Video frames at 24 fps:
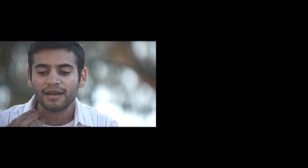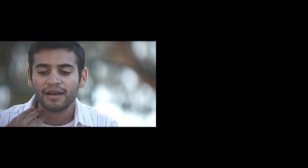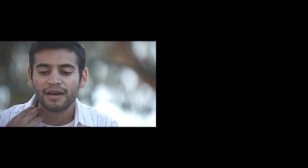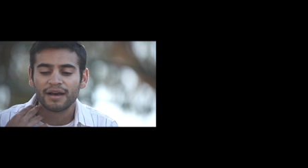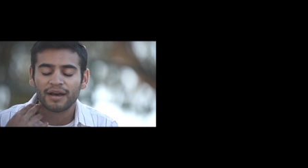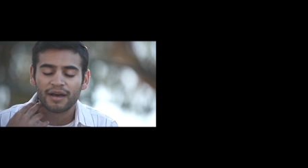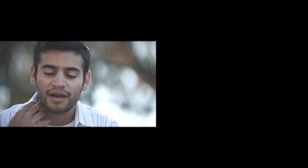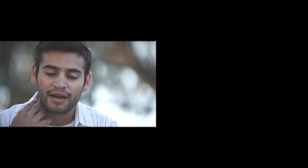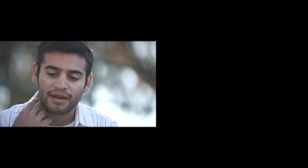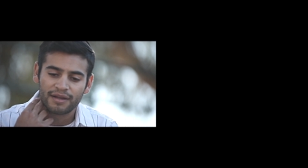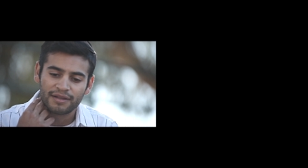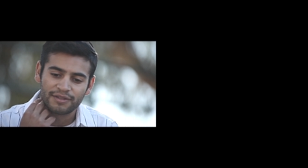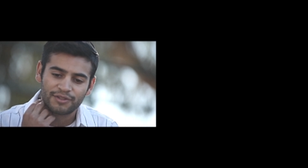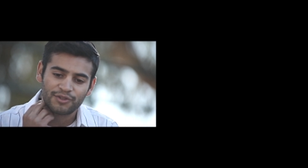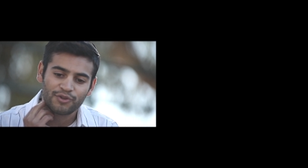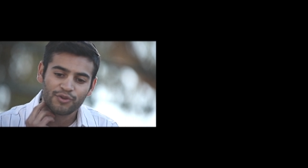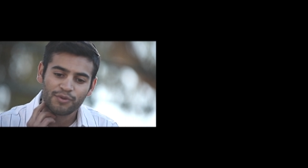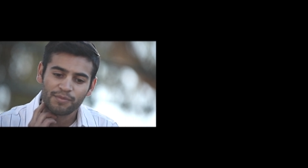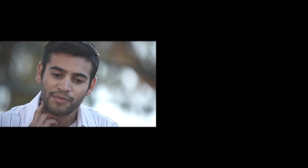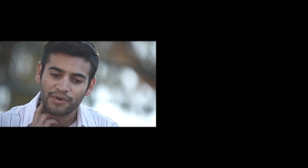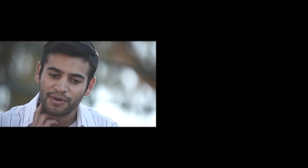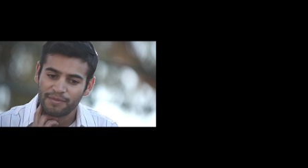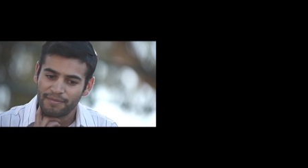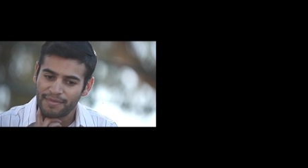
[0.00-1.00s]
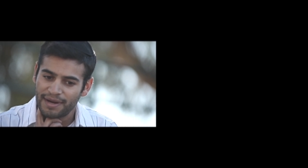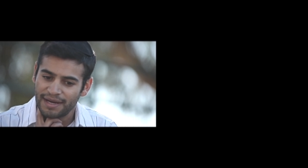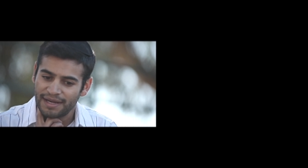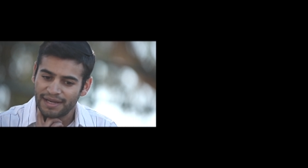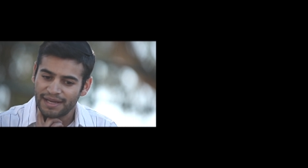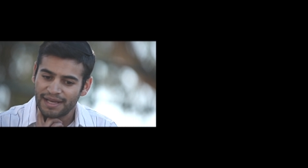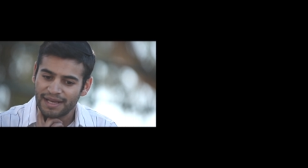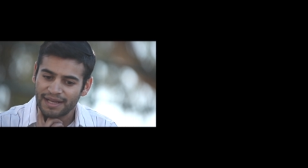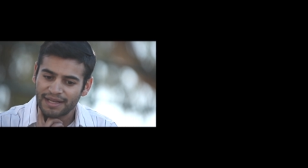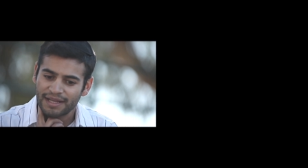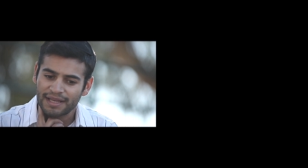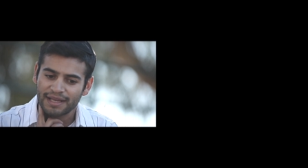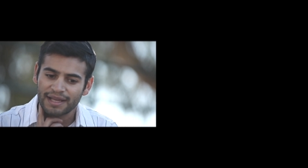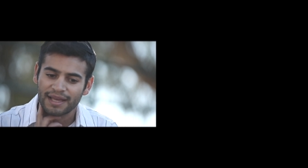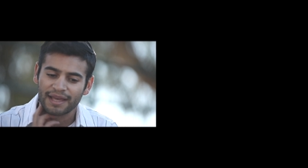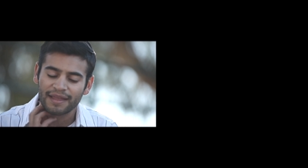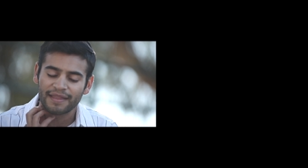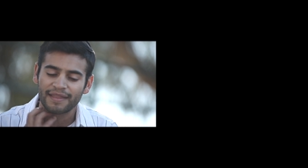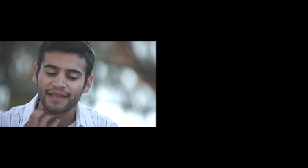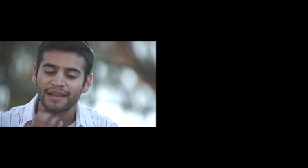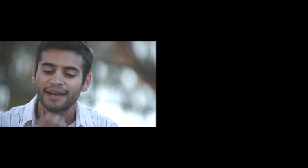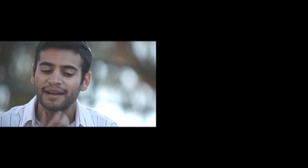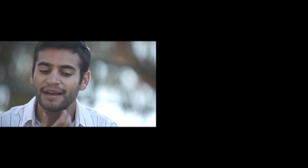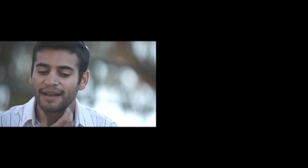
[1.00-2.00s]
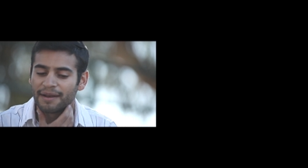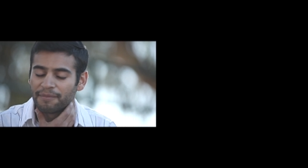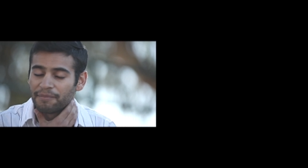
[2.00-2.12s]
a tumor in my neck, and that it had